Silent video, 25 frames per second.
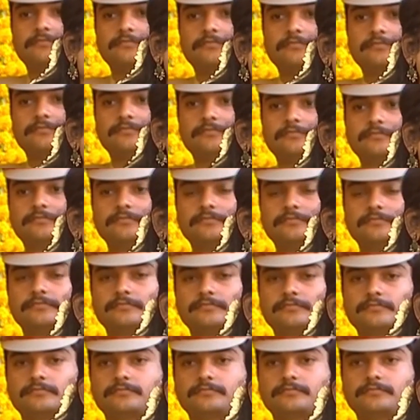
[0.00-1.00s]

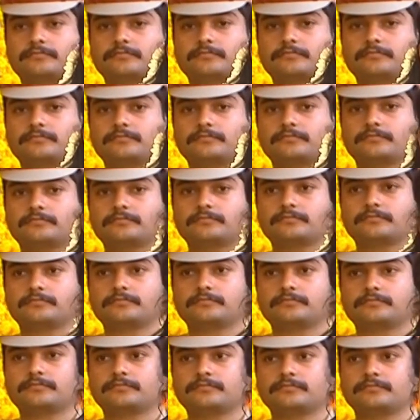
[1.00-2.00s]

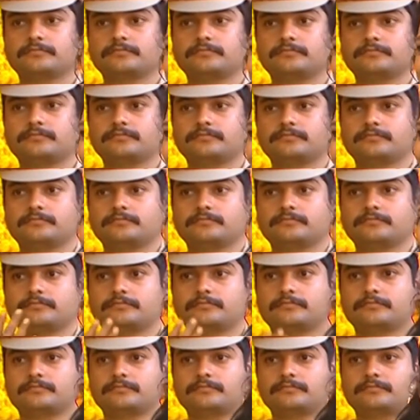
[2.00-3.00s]

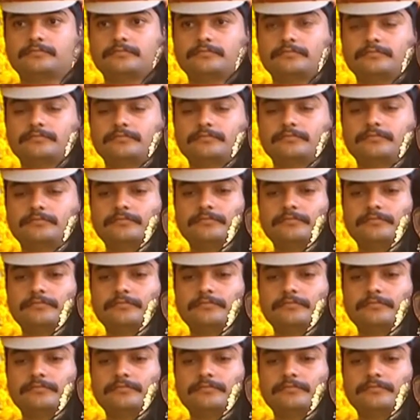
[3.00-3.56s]
[no speech]